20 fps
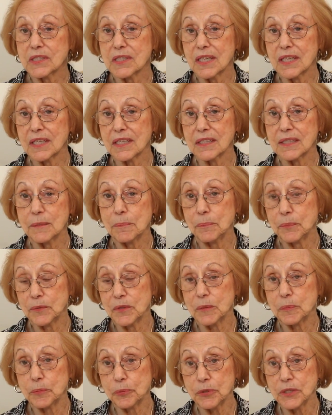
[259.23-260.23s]

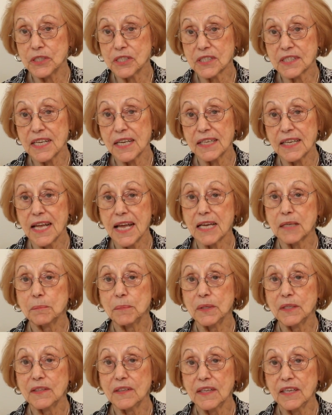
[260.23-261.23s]
the priest that
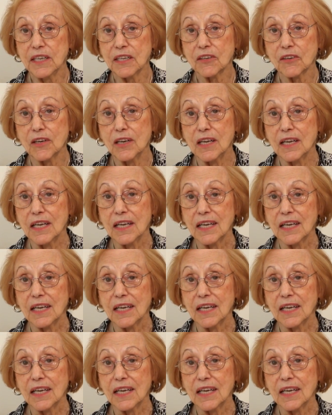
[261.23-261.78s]
had been there